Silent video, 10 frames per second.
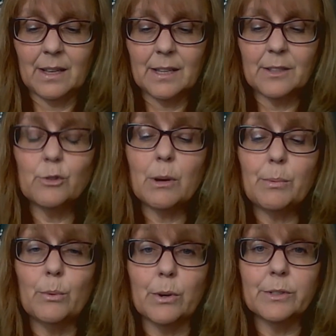The
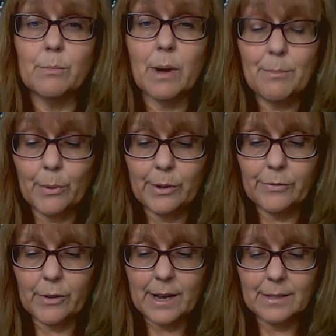trouble was my
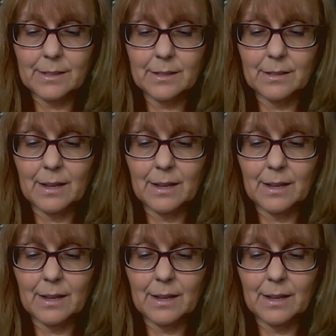boyfriend,